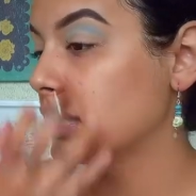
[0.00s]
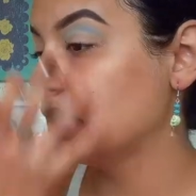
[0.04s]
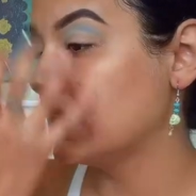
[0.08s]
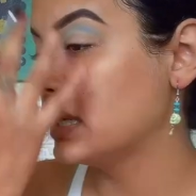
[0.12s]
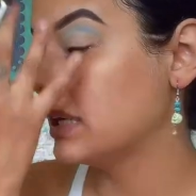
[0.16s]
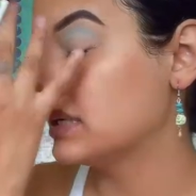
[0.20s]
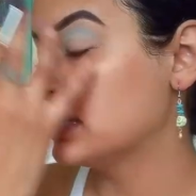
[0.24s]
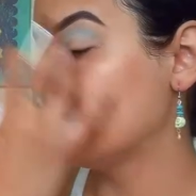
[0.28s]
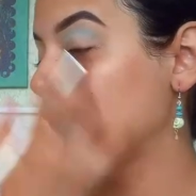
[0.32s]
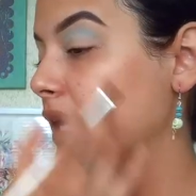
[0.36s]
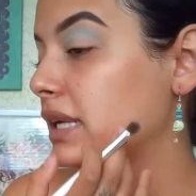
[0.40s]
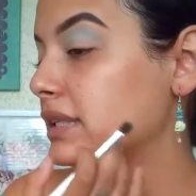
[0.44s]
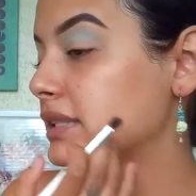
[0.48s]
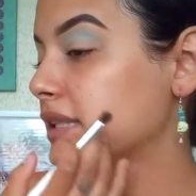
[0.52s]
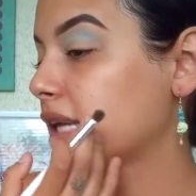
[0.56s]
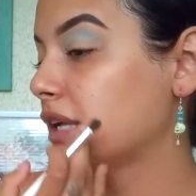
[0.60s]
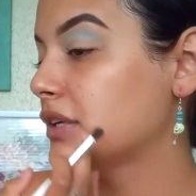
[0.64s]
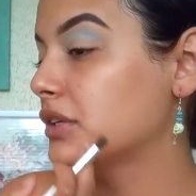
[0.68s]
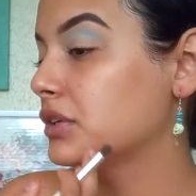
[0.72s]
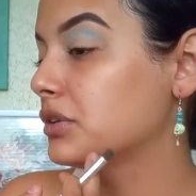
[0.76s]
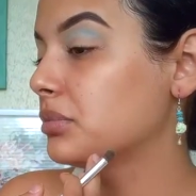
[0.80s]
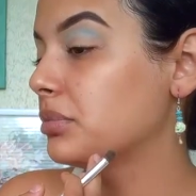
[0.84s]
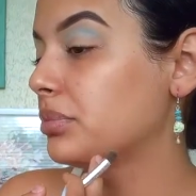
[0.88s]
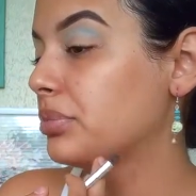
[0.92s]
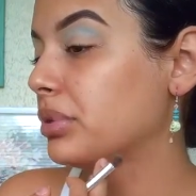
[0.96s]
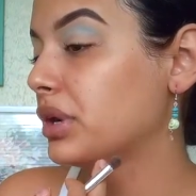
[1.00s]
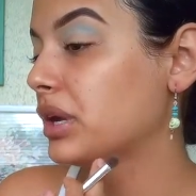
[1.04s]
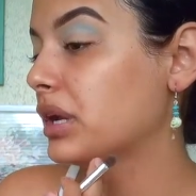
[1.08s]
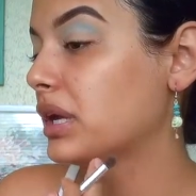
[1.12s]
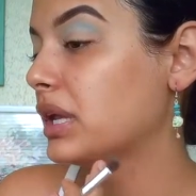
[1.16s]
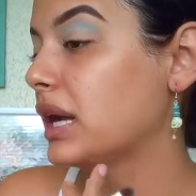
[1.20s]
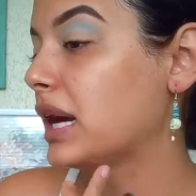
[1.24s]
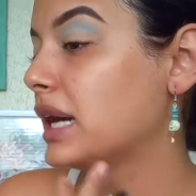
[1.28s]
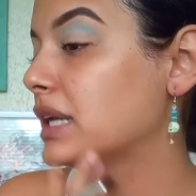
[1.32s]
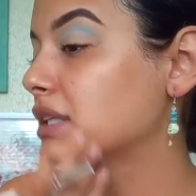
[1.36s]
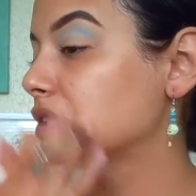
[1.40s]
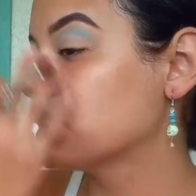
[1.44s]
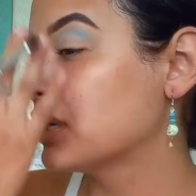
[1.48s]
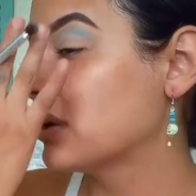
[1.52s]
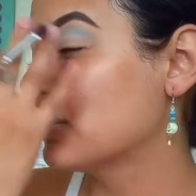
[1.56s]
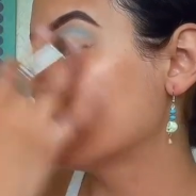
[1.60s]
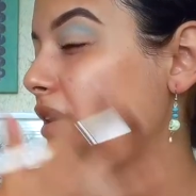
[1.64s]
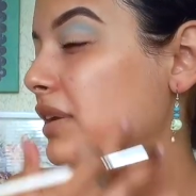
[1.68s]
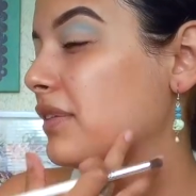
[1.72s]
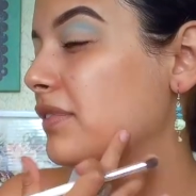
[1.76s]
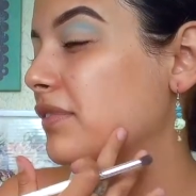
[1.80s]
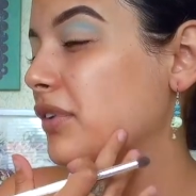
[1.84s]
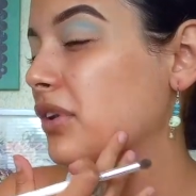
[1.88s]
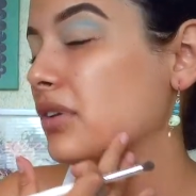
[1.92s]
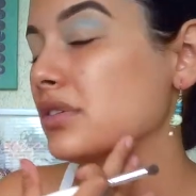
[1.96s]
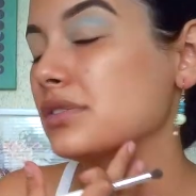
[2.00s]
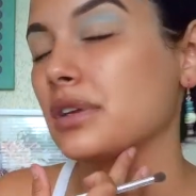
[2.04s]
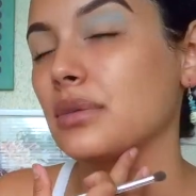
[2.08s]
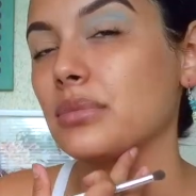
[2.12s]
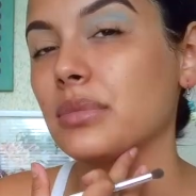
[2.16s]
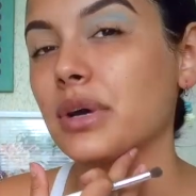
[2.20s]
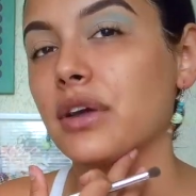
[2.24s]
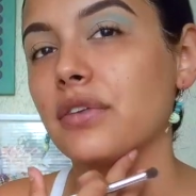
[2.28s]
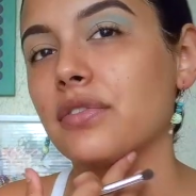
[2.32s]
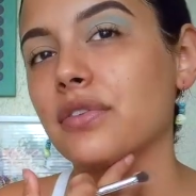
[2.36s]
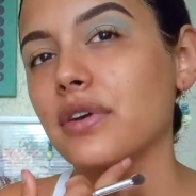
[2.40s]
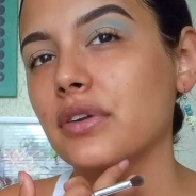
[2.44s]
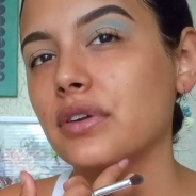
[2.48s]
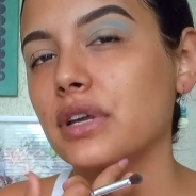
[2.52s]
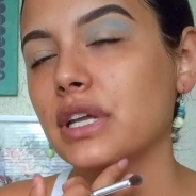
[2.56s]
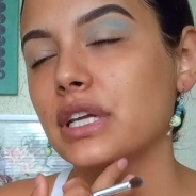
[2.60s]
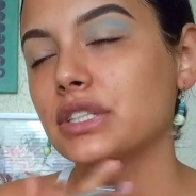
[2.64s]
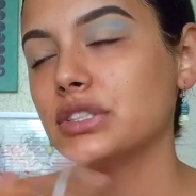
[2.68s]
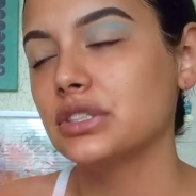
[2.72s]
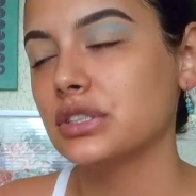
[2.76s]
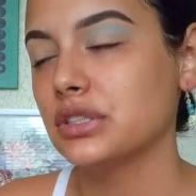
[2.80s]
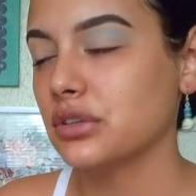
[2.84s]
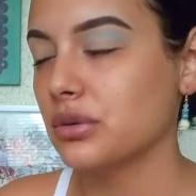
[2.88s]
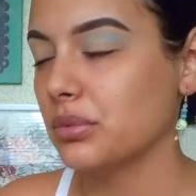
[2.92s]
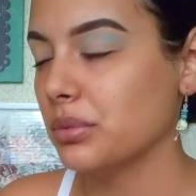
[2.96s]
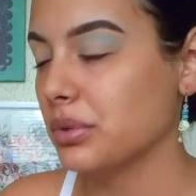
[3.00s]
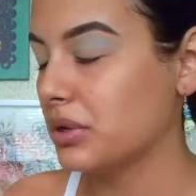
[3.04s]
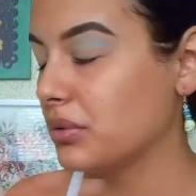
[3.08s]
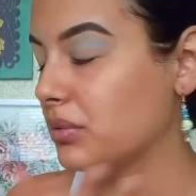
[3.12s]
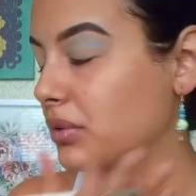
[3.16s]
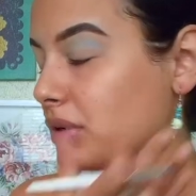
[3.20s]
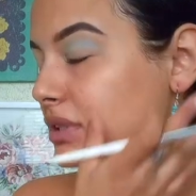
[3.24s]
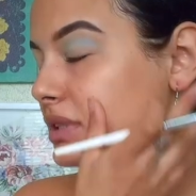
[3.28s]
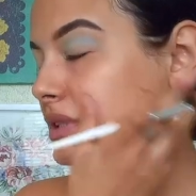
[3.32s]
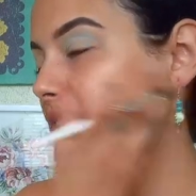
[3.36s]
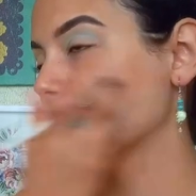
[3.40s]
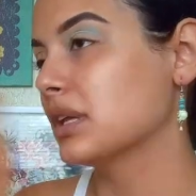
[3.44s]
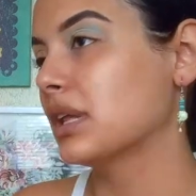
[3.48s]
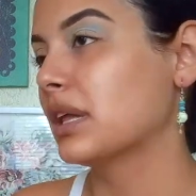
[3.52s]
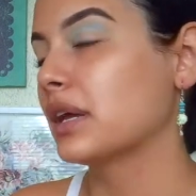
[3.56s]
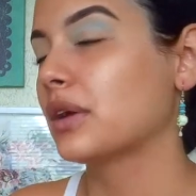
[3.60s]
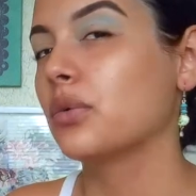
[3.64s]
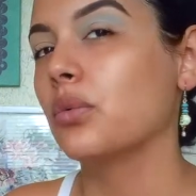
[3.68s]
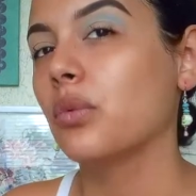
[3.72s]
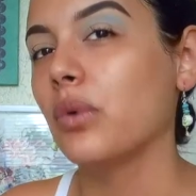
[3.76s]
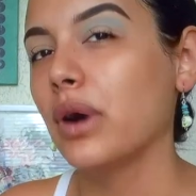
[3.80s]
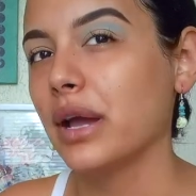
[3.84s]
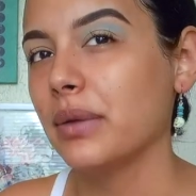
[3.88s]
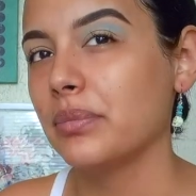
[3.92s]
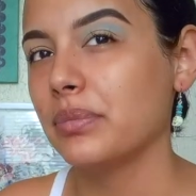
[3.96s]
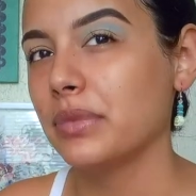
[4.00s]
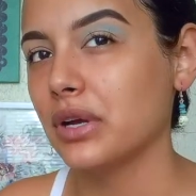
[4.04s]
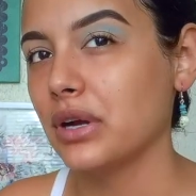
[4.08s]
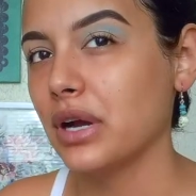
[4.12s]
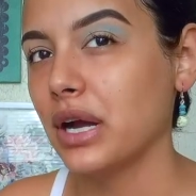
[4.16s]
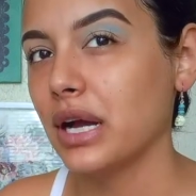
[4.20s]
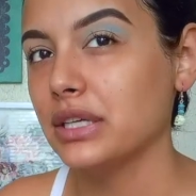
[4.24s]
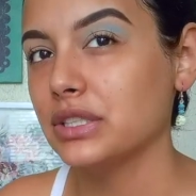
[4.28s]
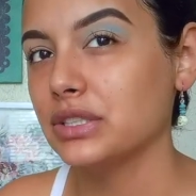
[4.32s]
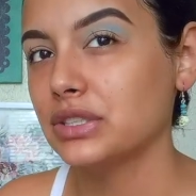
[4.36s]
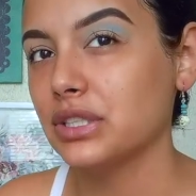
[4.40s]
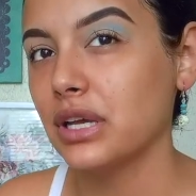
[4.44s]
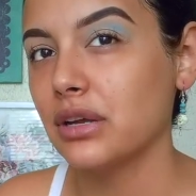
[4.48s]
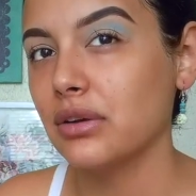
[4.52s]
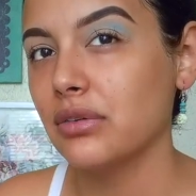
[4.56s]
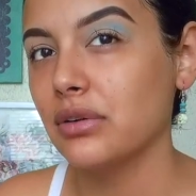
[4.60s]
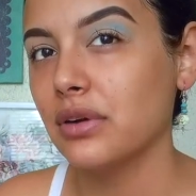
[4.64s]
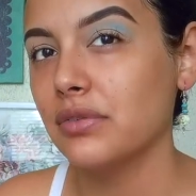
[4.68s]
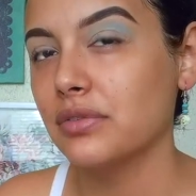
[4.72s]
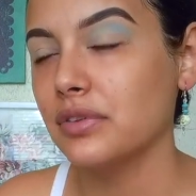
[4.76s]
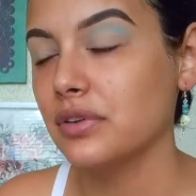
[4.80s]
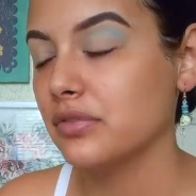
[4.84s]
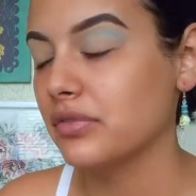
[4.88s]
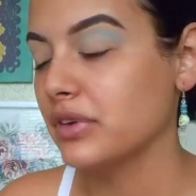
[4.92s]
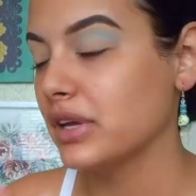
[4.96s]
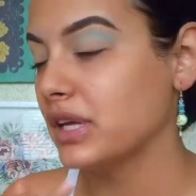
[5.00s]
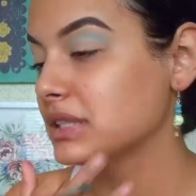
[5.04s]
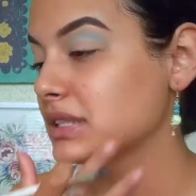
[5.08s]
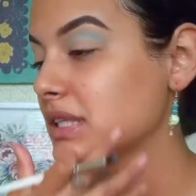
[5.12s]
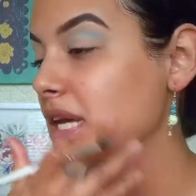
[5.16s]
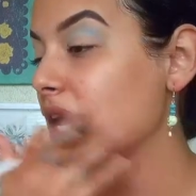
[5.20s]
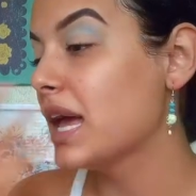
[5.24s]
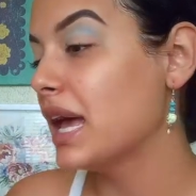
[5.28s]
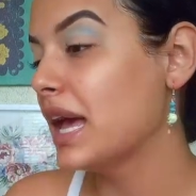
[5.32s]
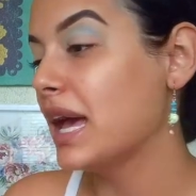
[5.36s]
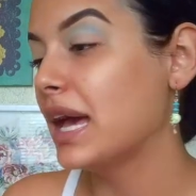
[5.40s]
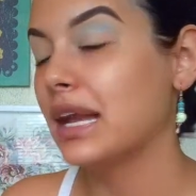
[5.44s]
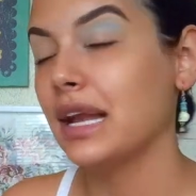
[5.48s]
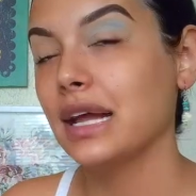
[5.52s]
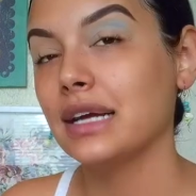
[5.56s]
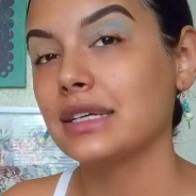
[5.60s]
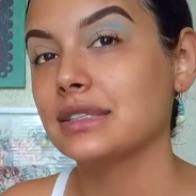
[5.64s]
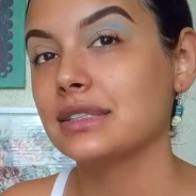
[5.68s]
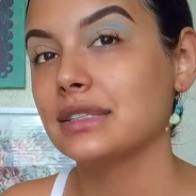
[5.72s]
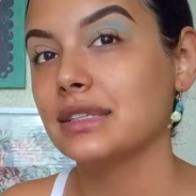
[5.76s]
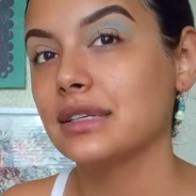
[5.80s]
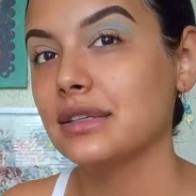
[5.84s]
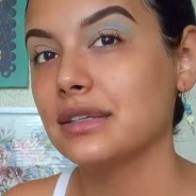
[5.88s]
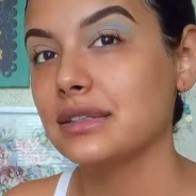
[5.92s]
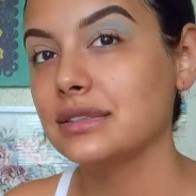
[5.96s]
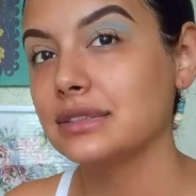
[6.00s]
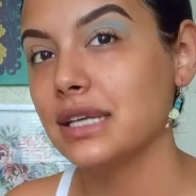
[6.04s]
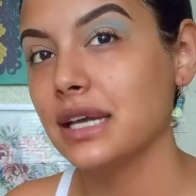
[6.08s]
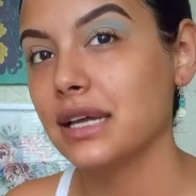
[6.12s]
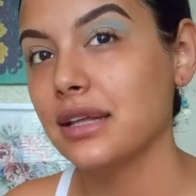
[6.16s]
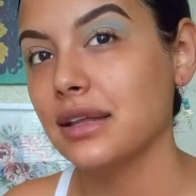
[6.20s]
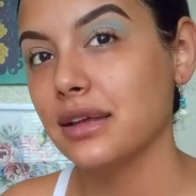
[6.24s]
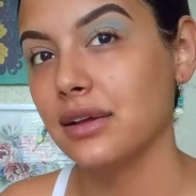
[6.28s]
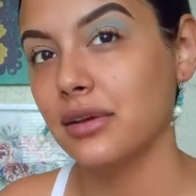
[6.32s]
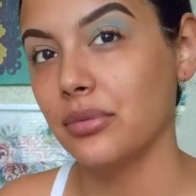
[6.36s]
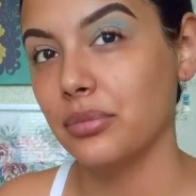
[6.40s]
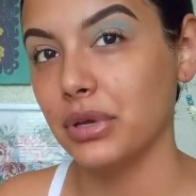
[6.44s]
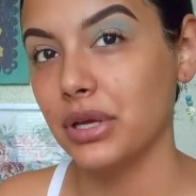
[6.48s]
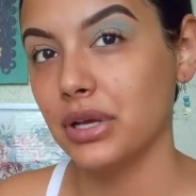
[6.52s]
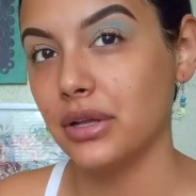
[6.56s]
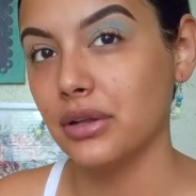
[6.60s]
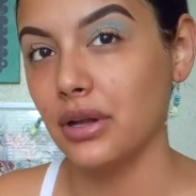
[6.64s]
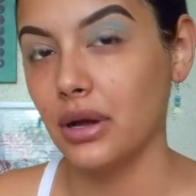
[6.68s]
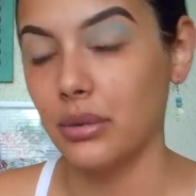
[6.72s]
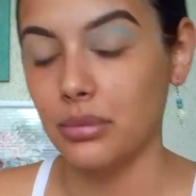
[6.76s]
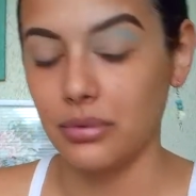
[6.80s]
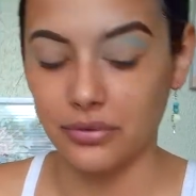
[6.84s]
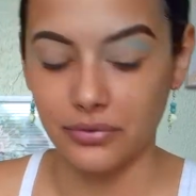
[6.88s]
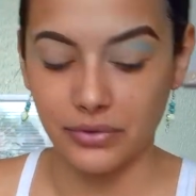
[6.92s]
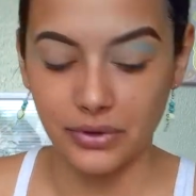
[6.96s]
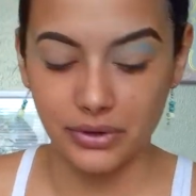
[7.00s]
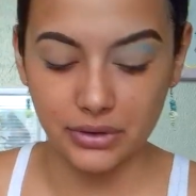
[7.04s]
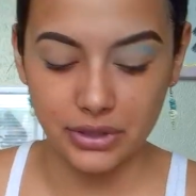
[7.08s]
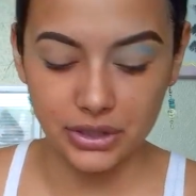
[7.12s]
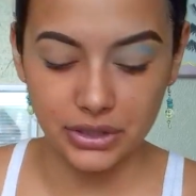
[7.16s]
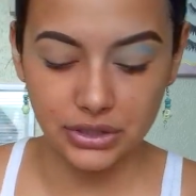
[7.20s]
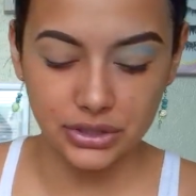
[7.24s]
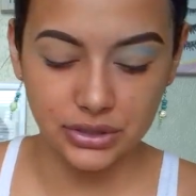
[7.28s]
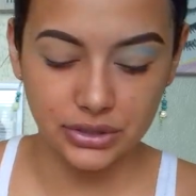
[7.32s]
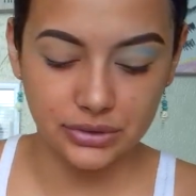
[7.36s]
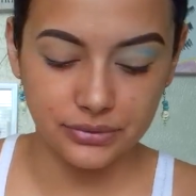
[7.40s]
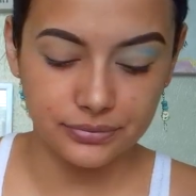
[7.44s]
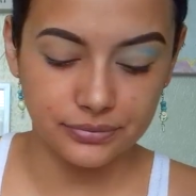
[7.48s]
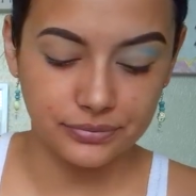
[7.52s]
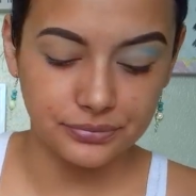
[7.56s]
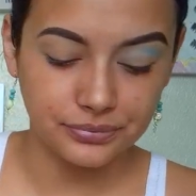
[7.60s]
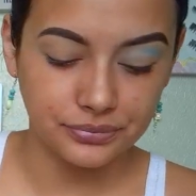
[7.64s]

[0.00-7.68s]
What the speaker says: In case I do put any eyeshadow and it falls on my foundation, nobody wants to like wipe their eyeshadow off their face and accidentally take like a big glob of foundation.